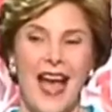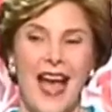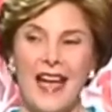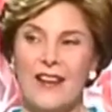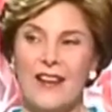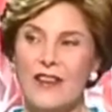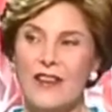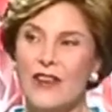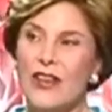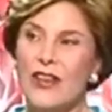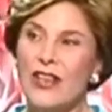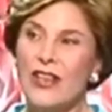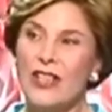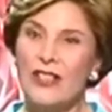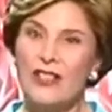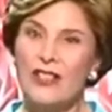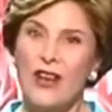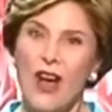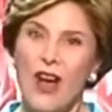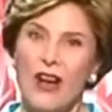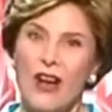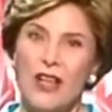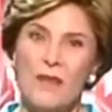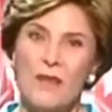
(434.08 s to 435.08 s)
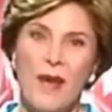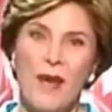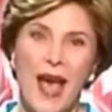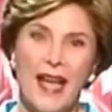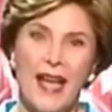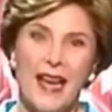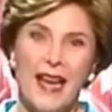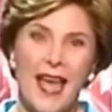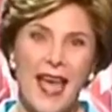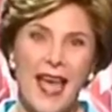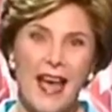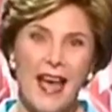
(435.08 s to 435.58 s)
I could talk
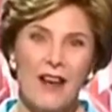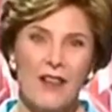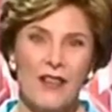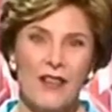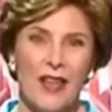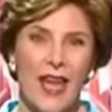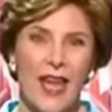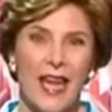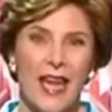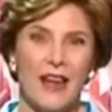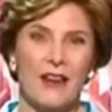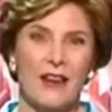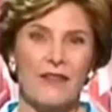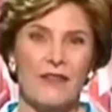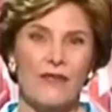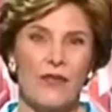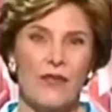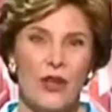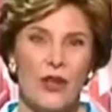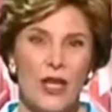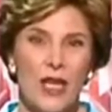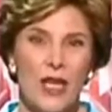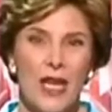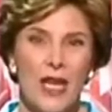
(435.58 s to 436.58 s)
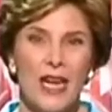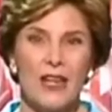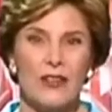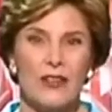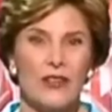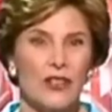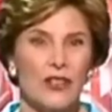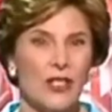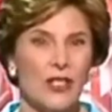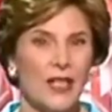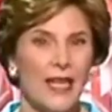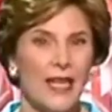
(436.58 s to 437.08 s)
about health care. For
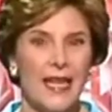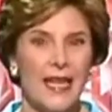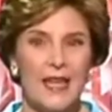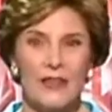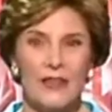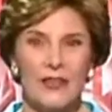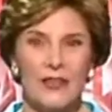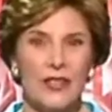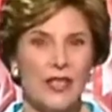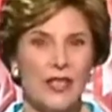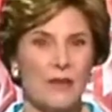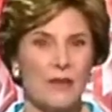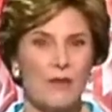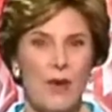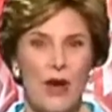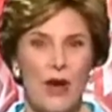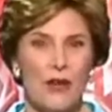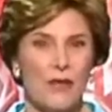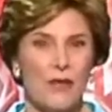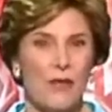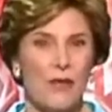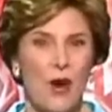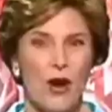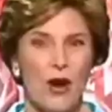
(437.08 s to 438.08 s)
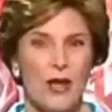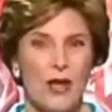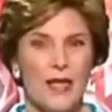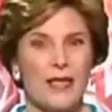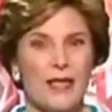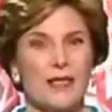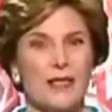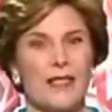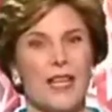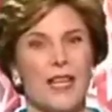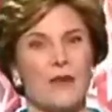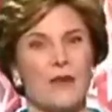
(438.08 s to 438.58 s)
years, leaders in both
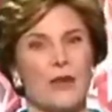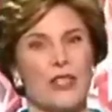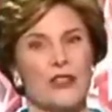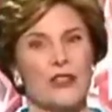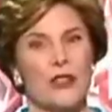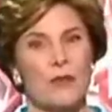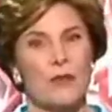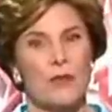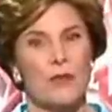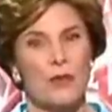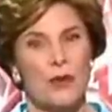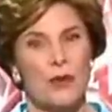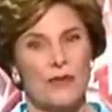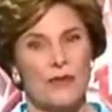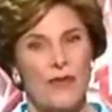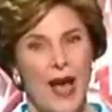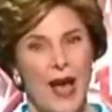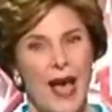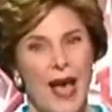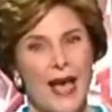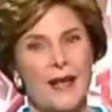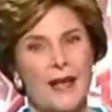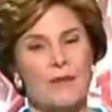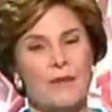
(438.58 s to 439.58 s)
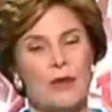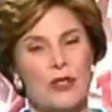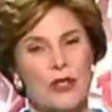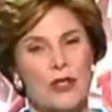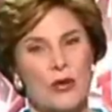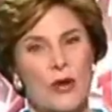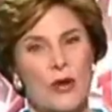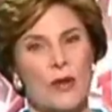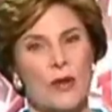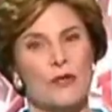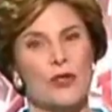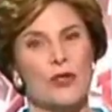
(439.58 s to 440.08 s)
parties said we should provide
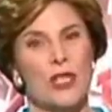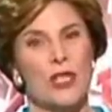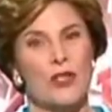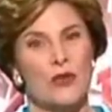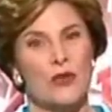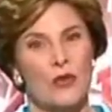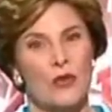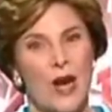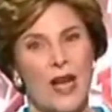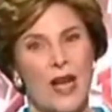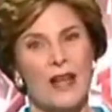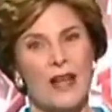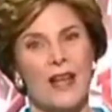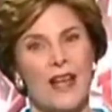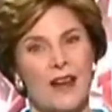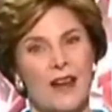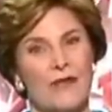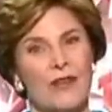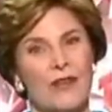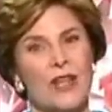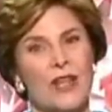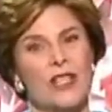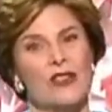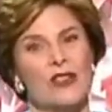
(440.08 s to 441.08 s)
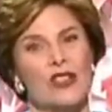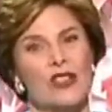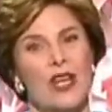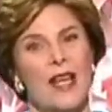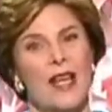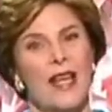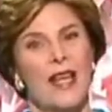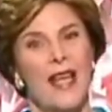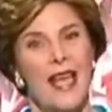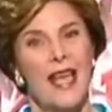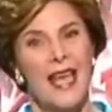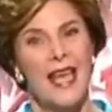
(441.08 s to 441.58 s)
prescription drug coverage
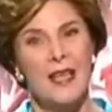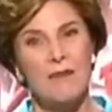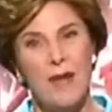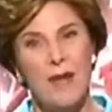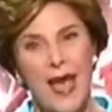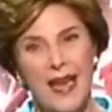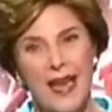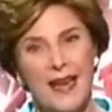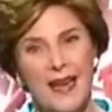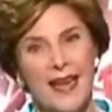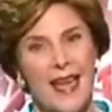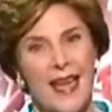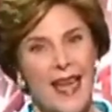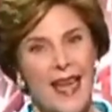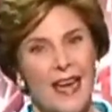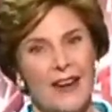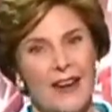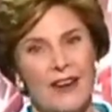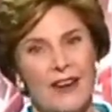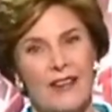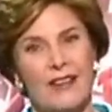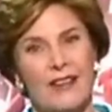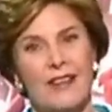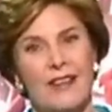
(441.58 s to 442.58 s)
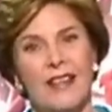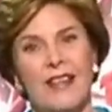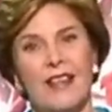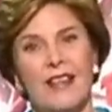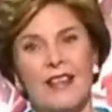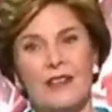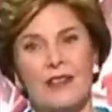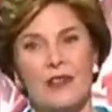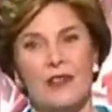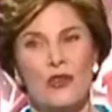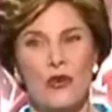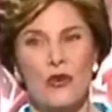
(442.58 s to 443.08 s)
in Medicare.
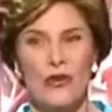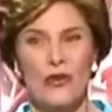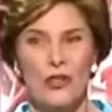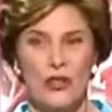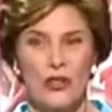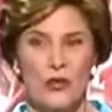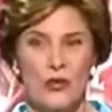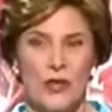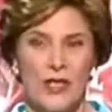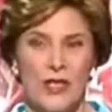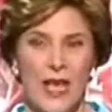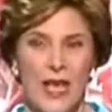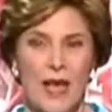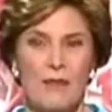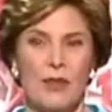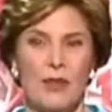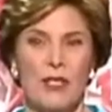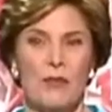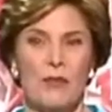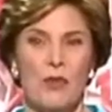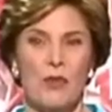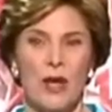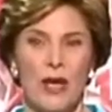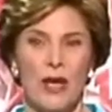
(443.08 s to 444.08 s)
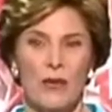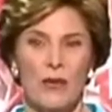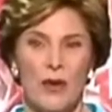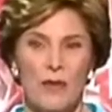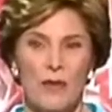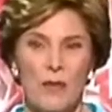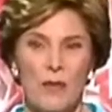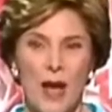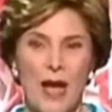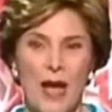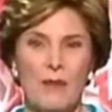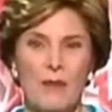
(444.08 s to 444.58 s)
George was able to bring
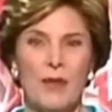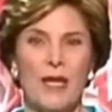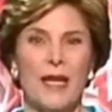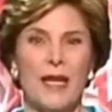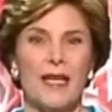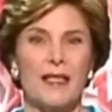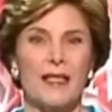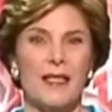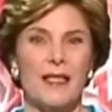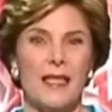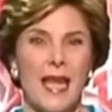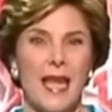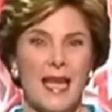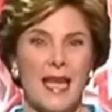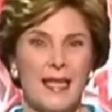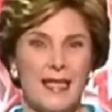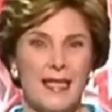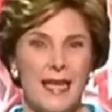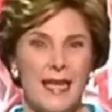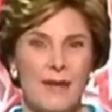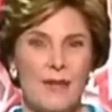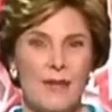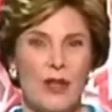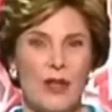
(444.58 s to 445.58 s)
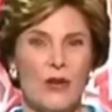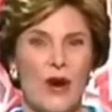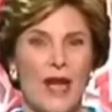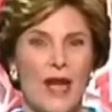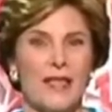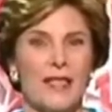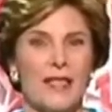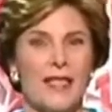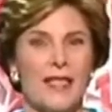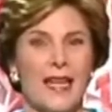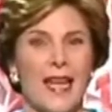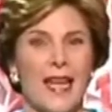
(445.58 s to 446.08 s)
Republicans and
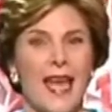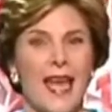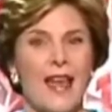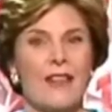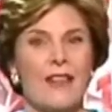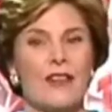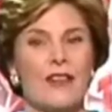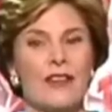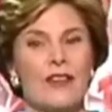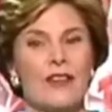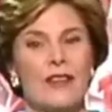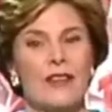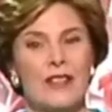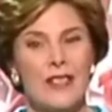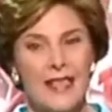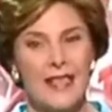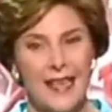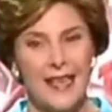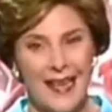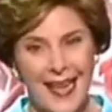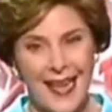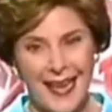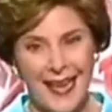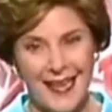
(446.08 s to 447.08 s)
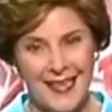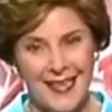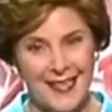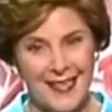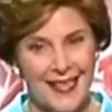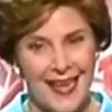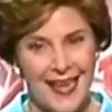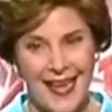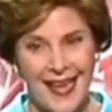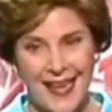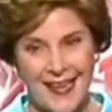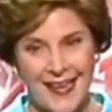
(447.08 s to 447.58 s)
Democrats together to get it
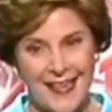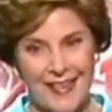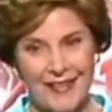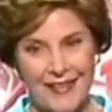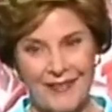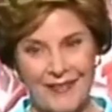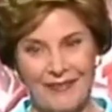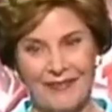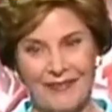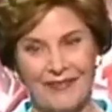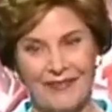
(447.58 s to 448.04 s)
done.